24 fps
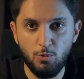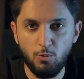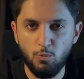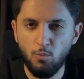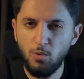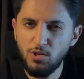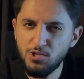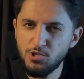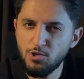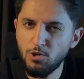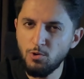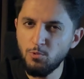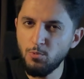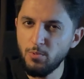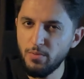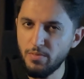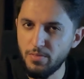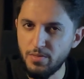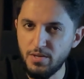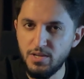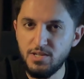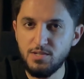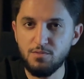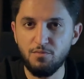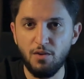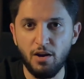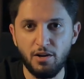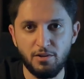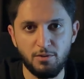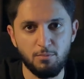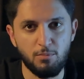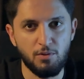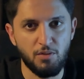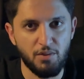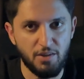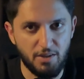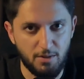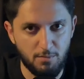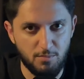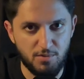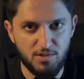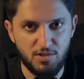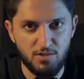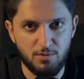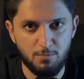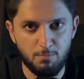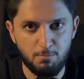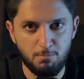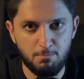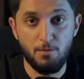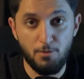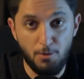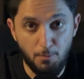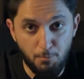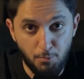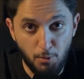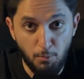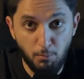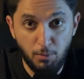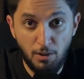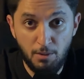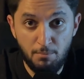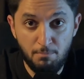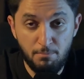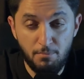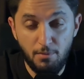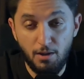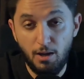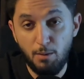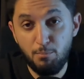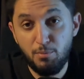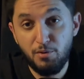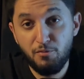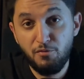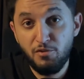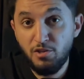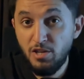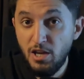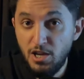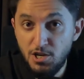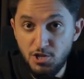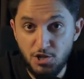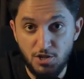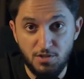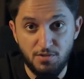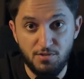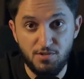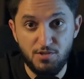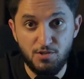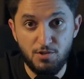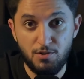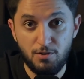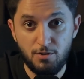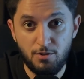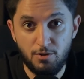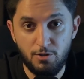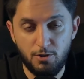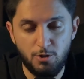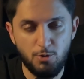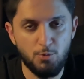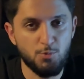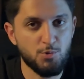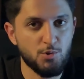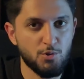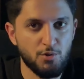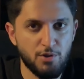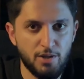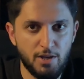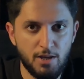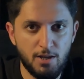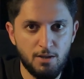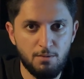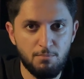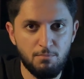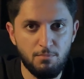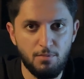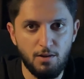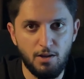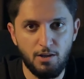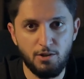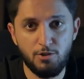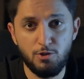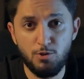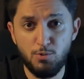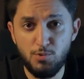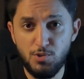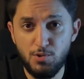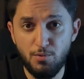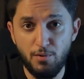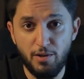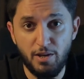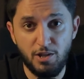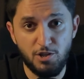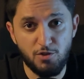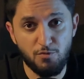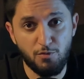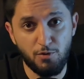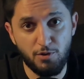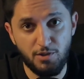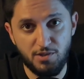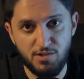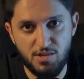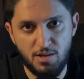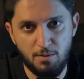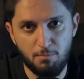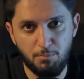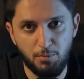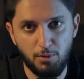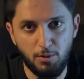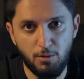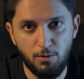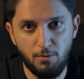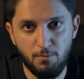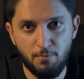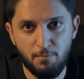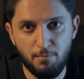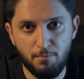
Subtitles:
What's wrong with these variable names? The problem? Abbreviations. Username and user age, for example.